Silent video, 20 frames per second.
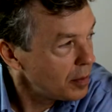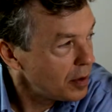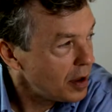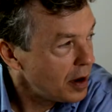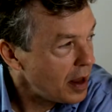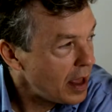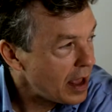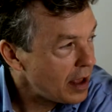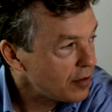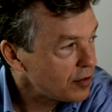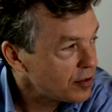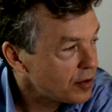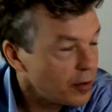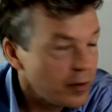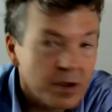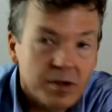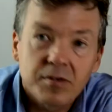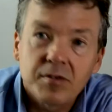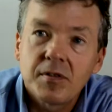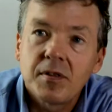an
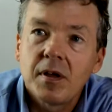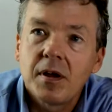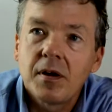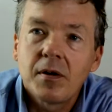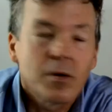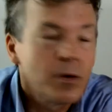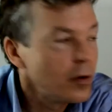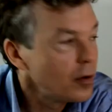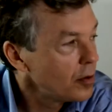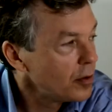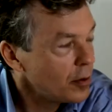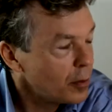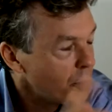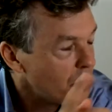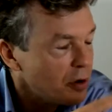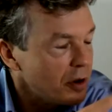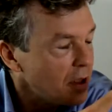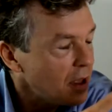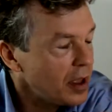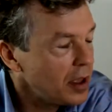asterisk there, or they'll
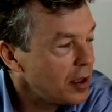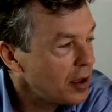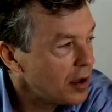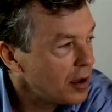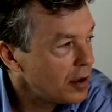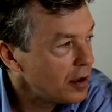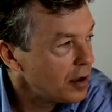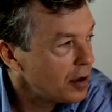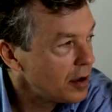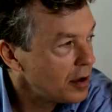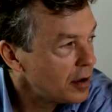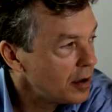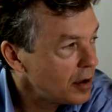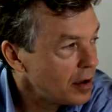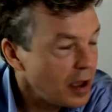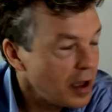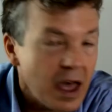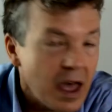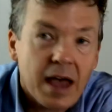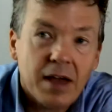put a
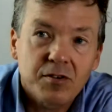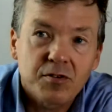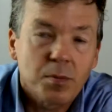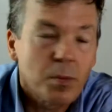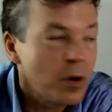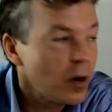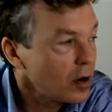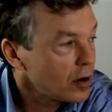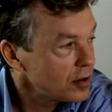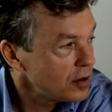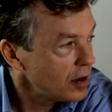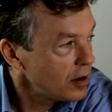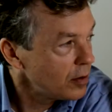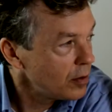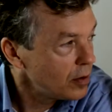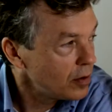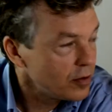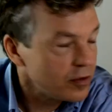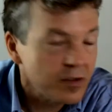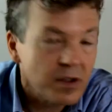hash mark there.
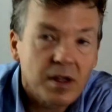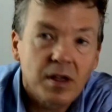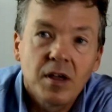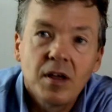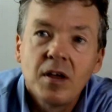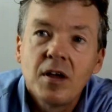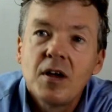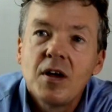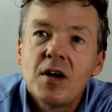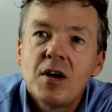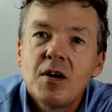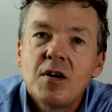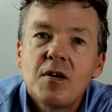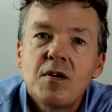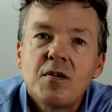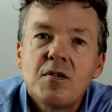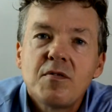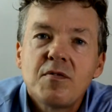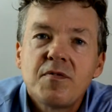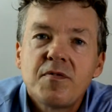It'll say
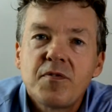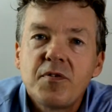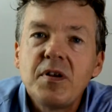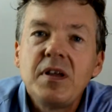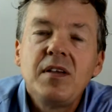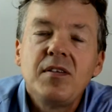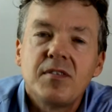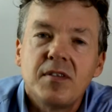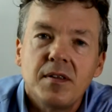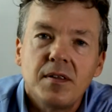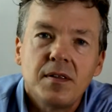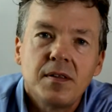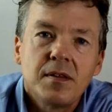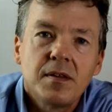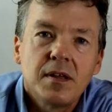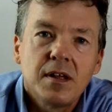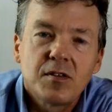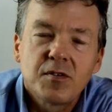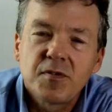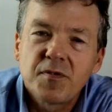freezing.
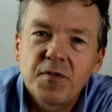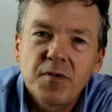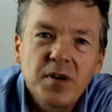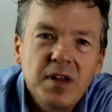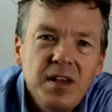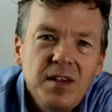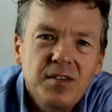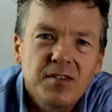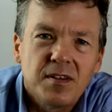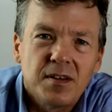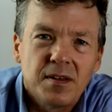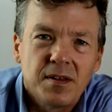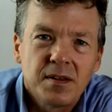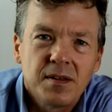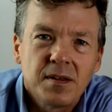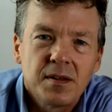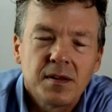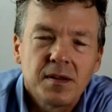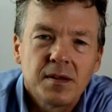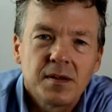It's freezing.
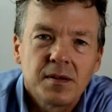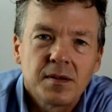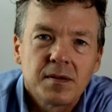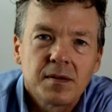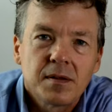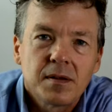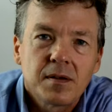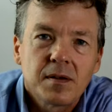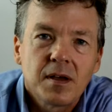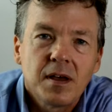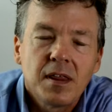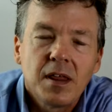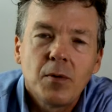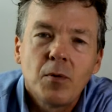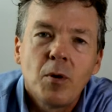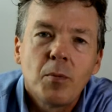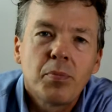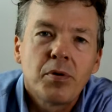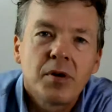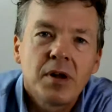Okay, they
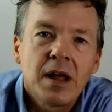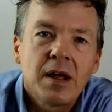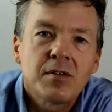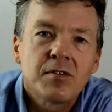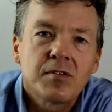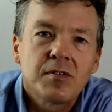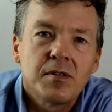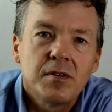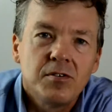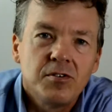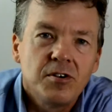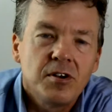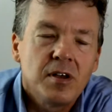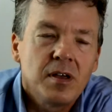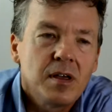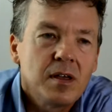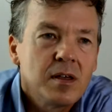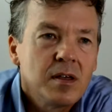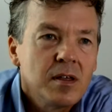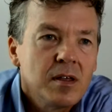won't pronounce the
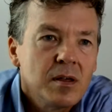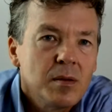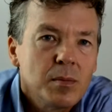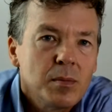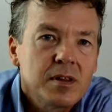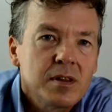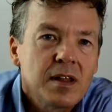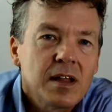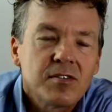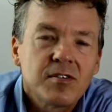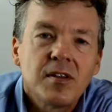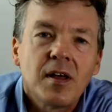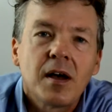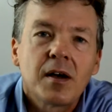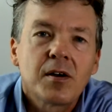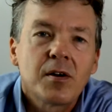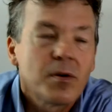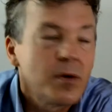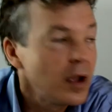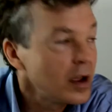G, but that's
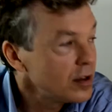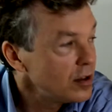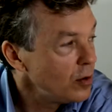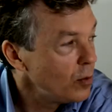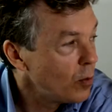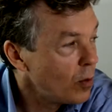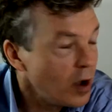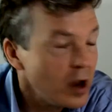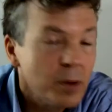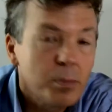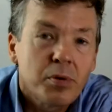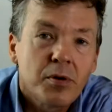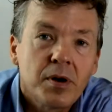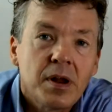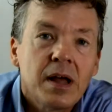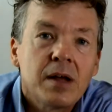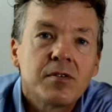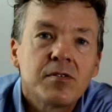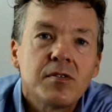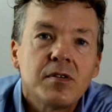not correct. You want to
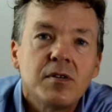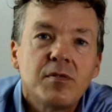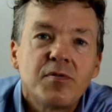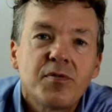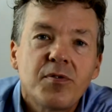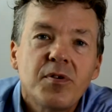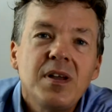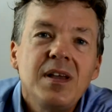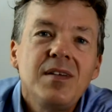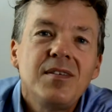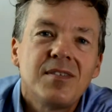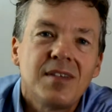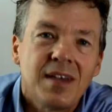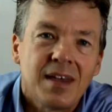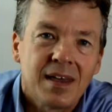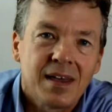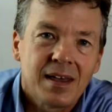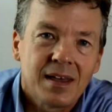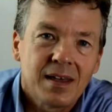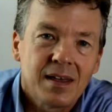pronounce it
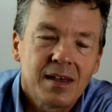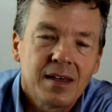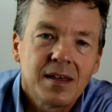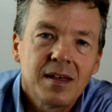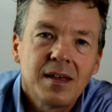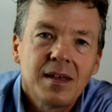freezing.